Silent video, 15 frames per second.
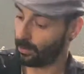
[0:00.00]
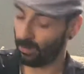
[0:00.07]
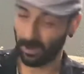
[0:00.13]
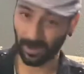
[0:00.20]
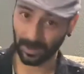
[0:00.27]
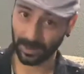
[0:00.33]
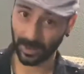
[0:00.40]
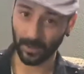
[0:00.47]

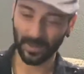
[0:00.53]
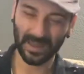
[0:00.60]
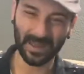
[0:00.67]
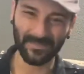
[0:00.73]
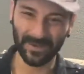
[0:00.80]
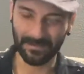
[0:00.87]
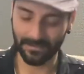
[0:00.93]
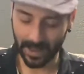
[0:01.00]
Also,
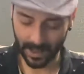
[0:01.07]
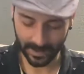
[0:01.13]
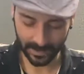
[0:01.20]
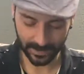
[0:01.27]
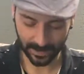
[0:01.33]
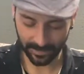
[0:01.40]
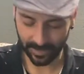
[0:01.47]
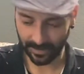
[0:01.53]
keep in mind
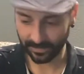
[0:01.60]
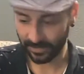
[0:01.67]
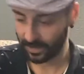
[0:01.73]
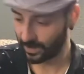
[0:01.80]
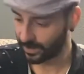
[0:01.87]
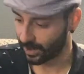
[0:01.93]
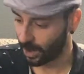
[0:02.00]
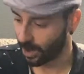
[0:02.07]
that
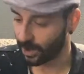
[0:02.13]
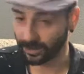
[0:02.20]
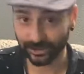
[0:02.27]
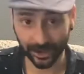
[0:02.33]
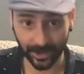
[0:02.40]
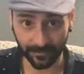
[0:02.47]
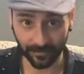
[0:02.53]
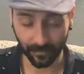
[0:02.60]
these are
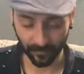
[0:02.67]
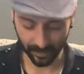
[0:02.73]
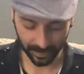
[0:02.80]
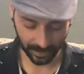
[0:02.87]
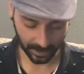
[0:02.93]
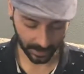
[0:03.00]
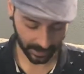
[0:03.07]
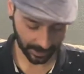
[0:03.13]
general
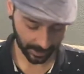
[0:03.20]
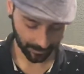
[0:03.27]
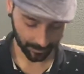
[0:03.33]
readings,